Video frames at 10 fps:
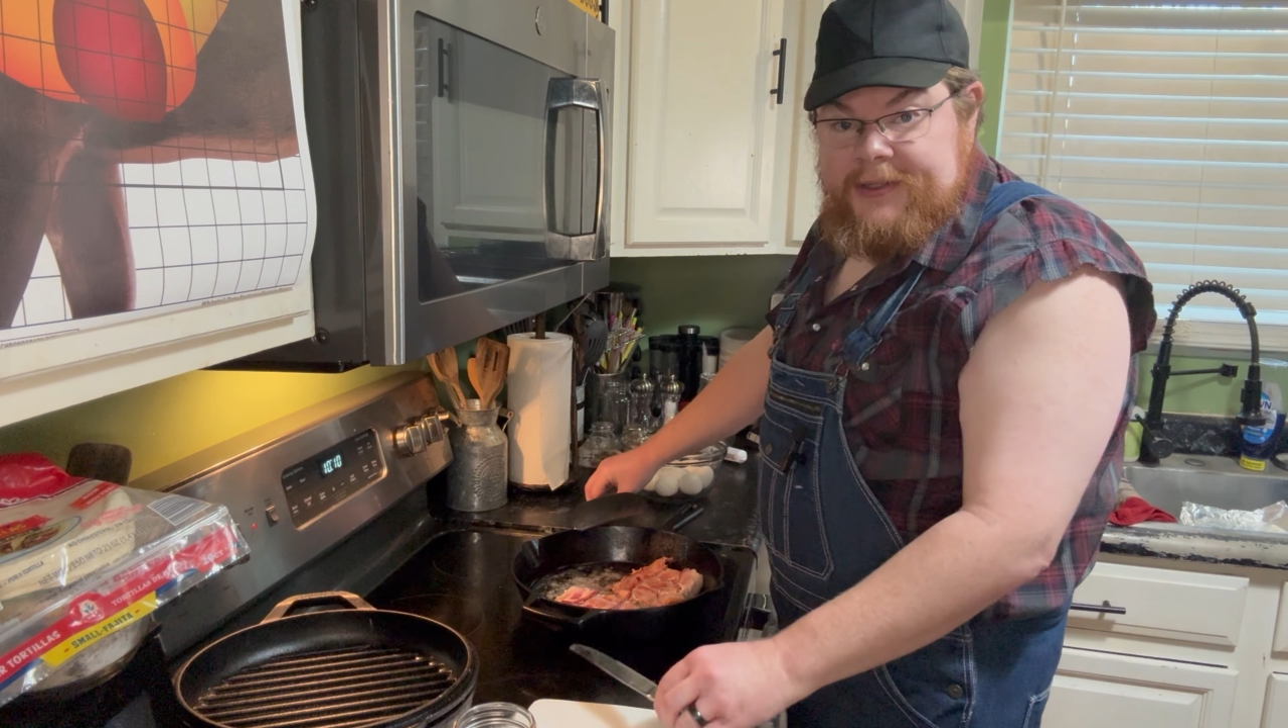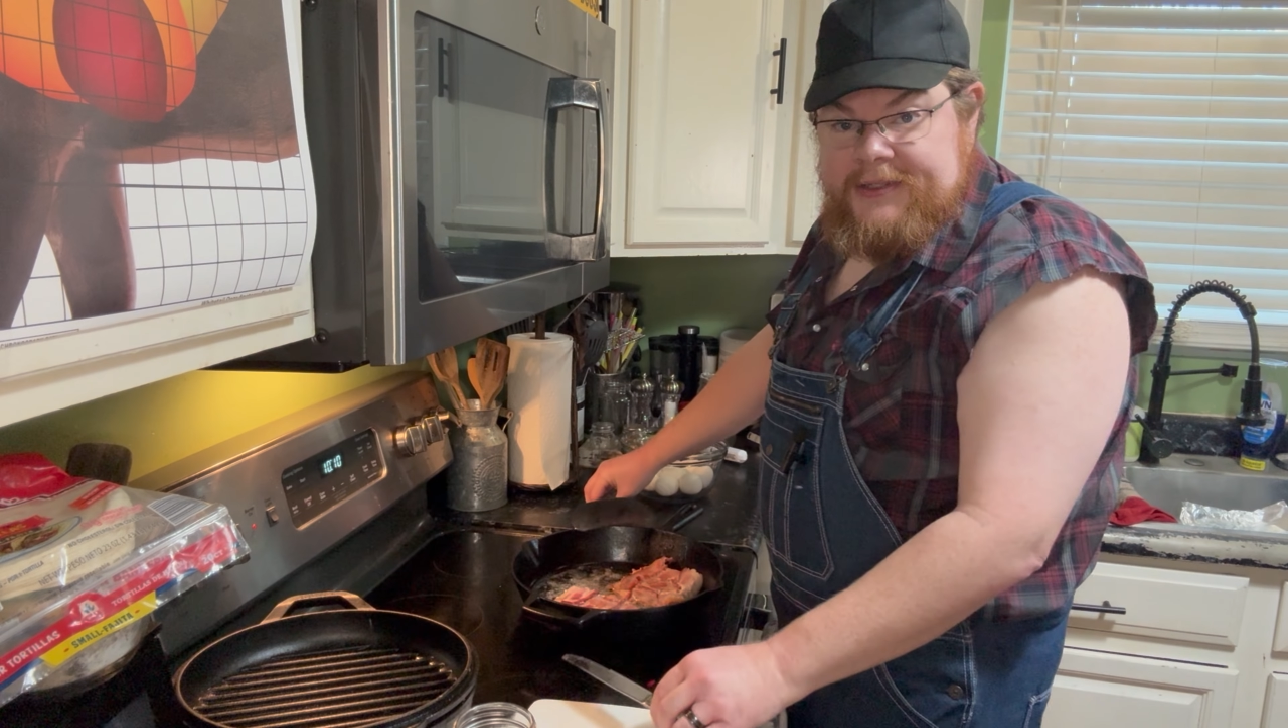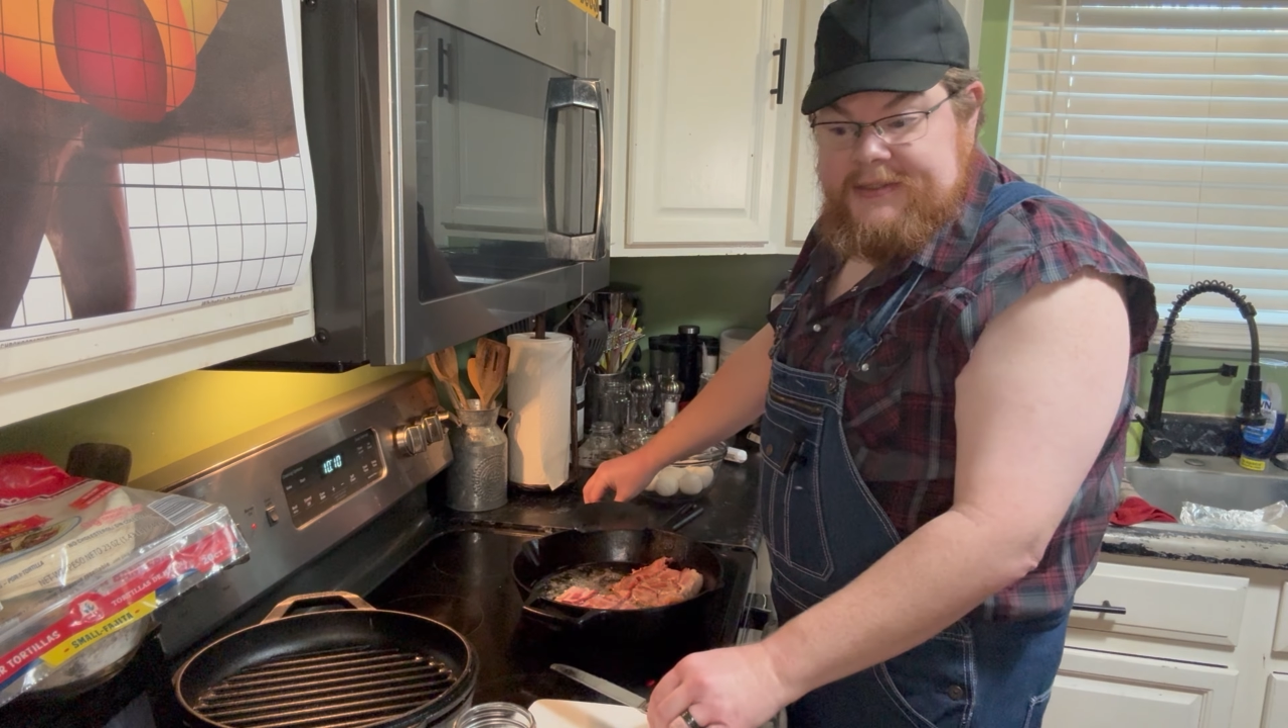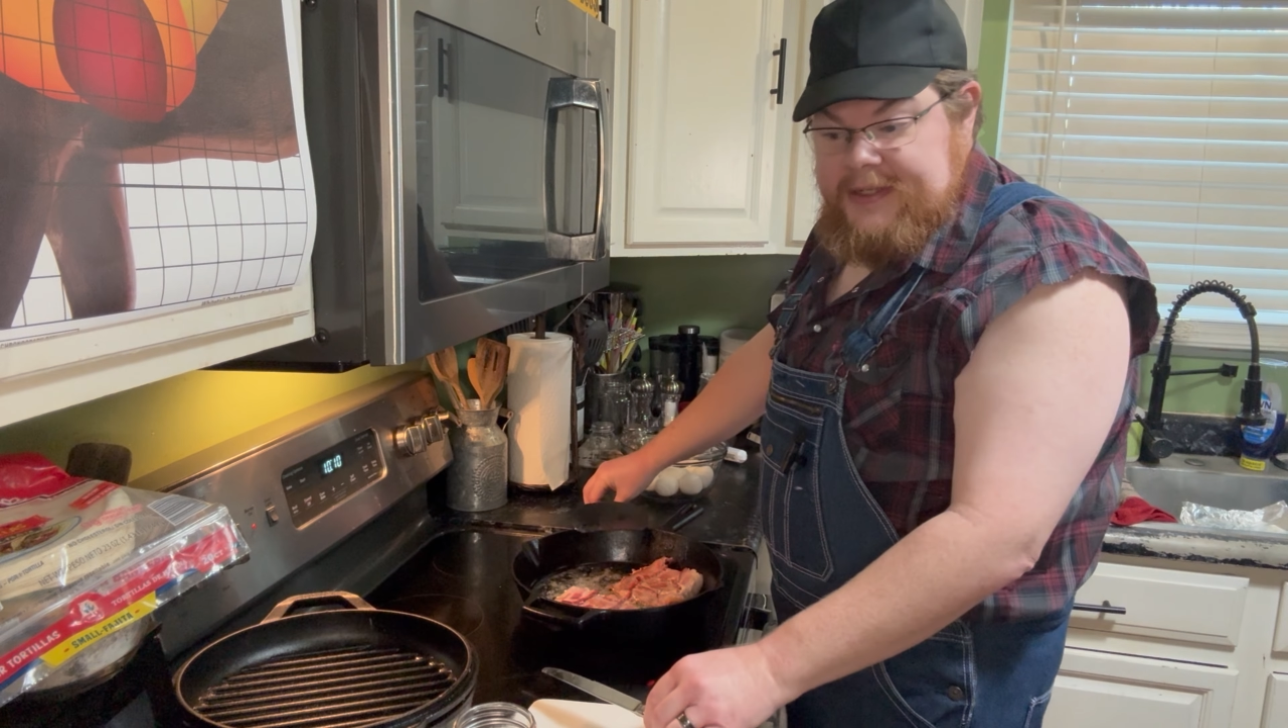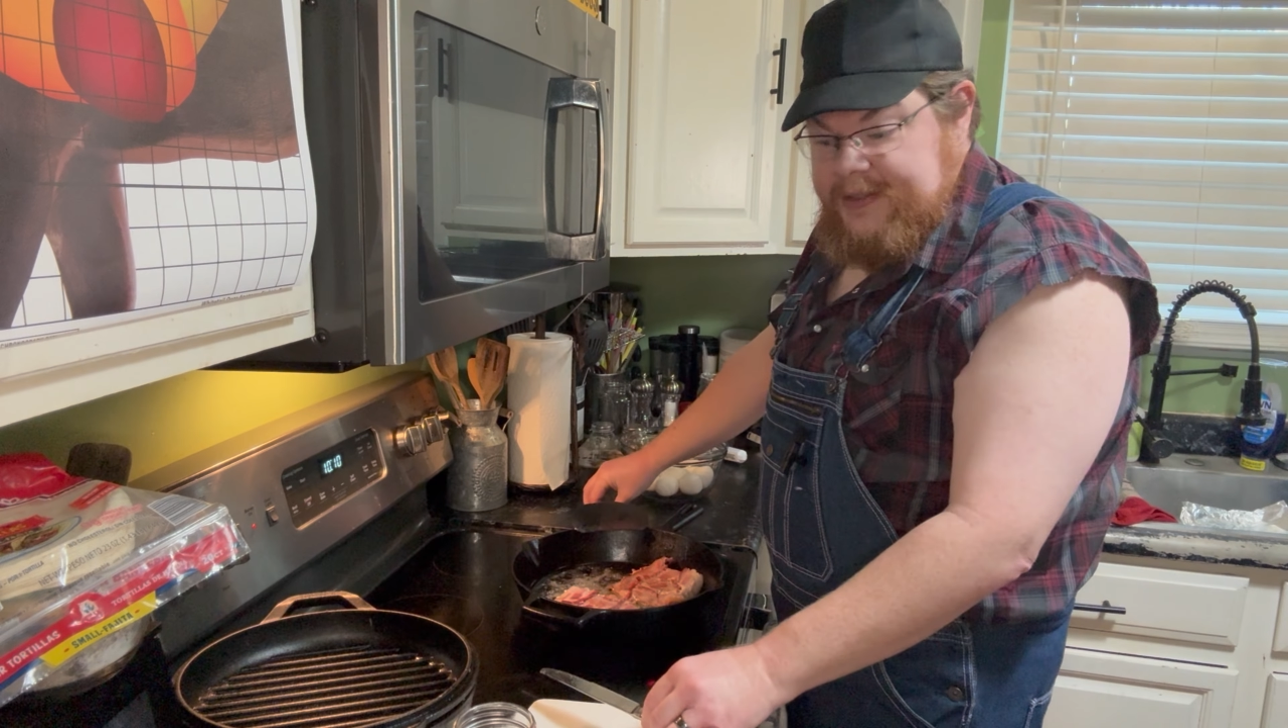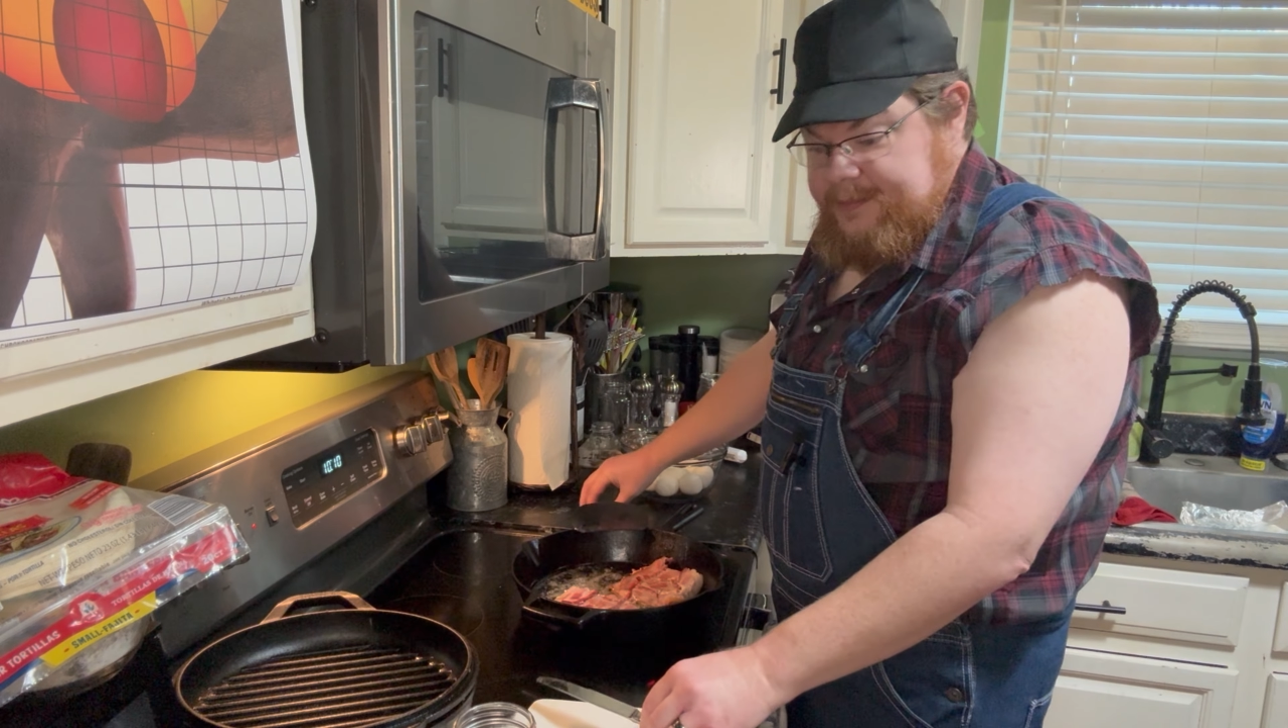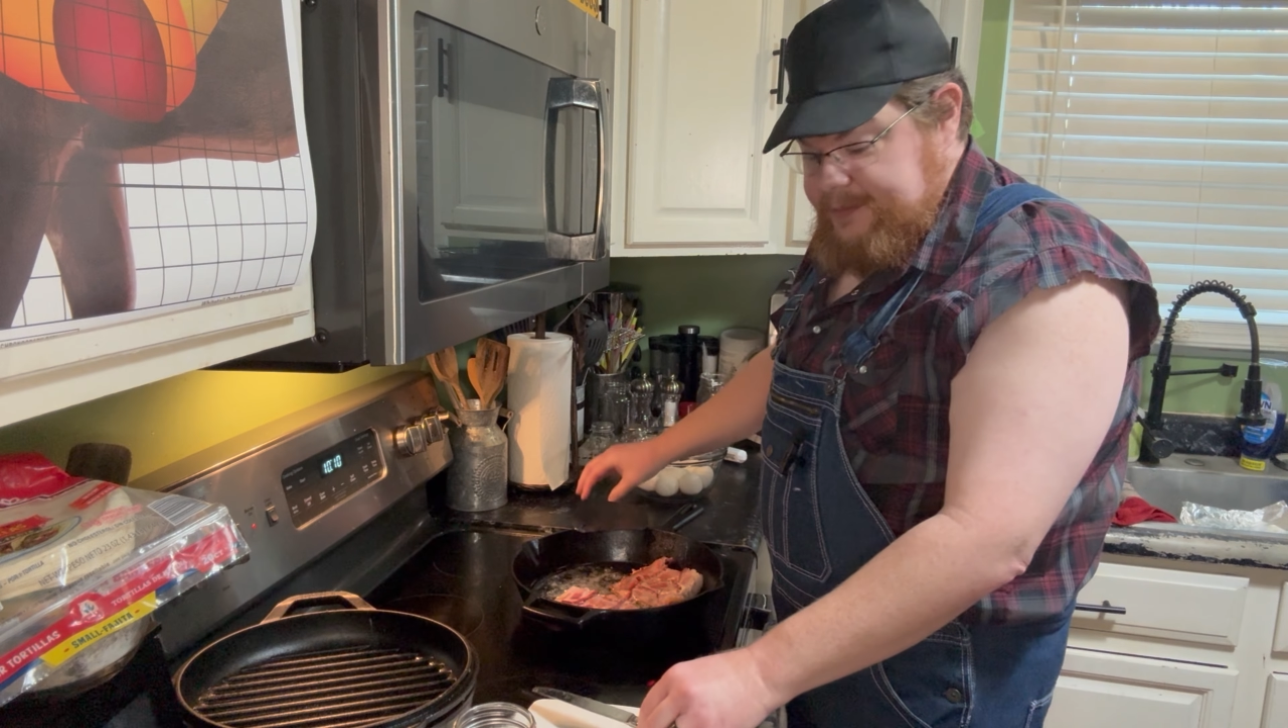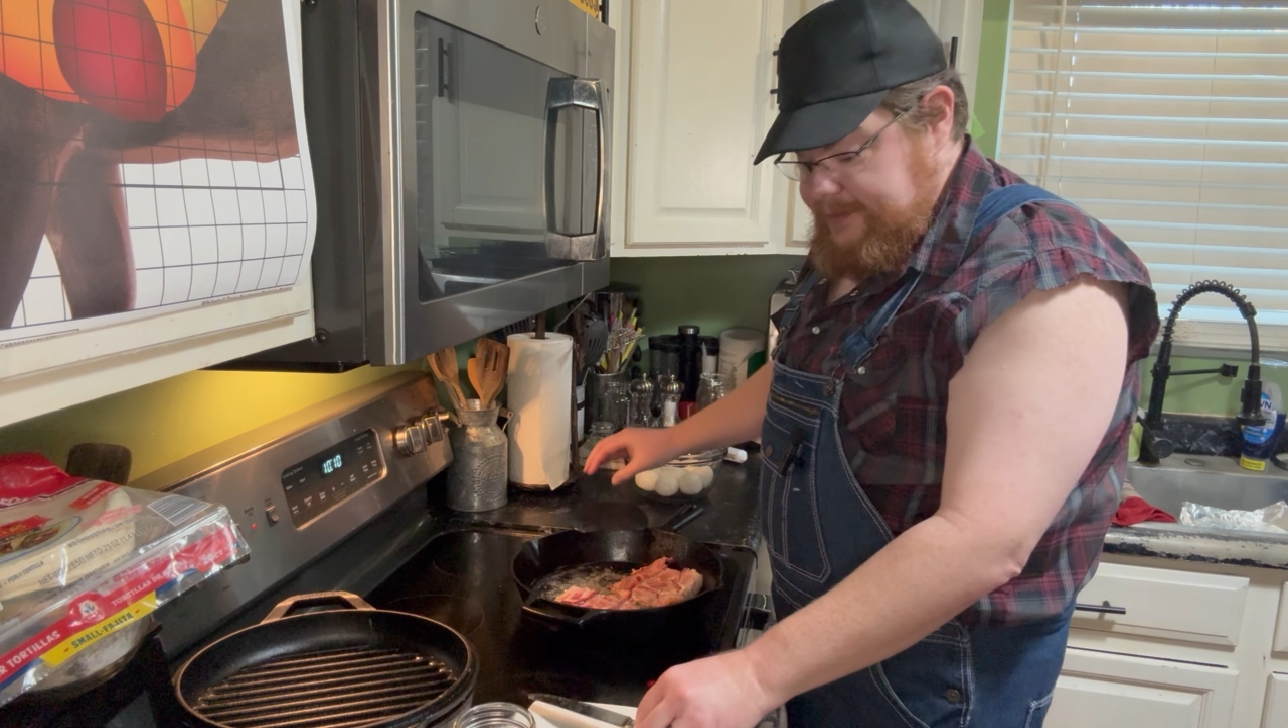this time.